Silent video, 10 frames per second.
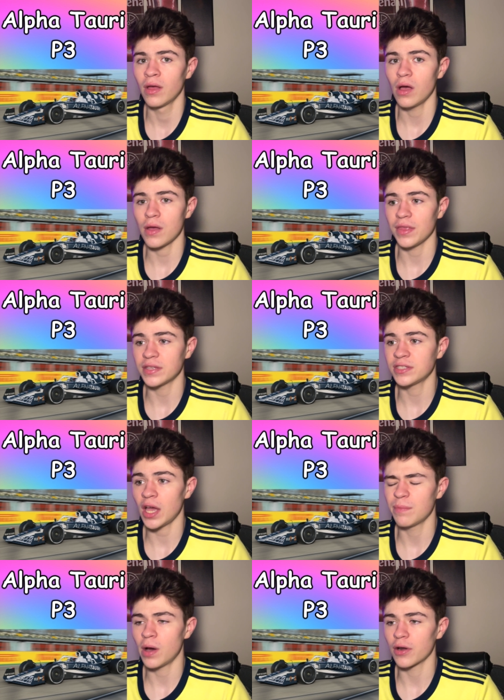on the
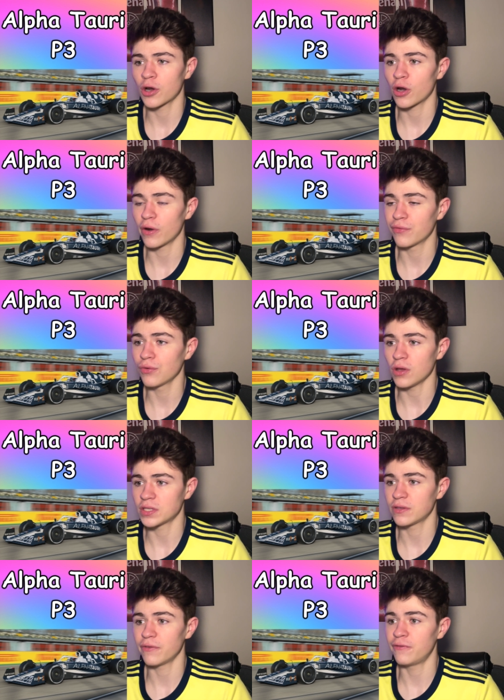side pod curve
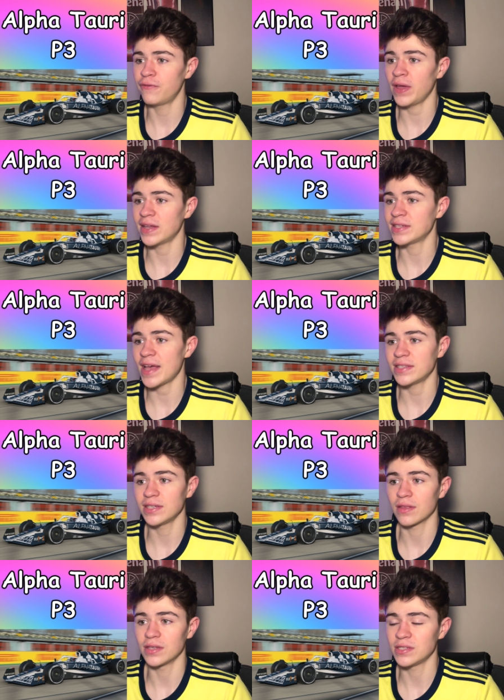looks
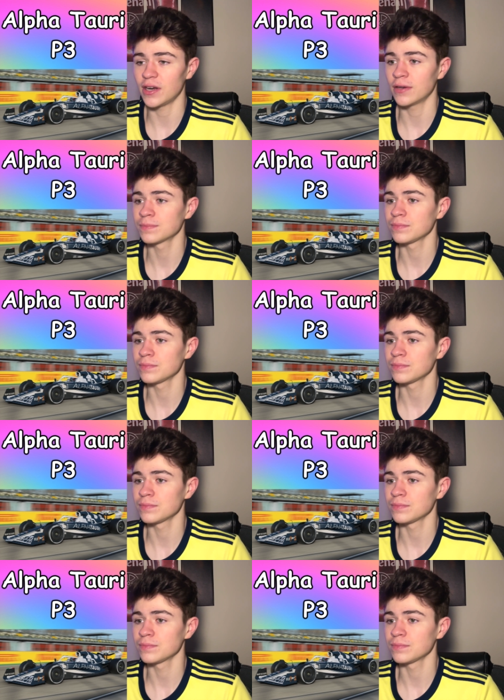fantastic this year.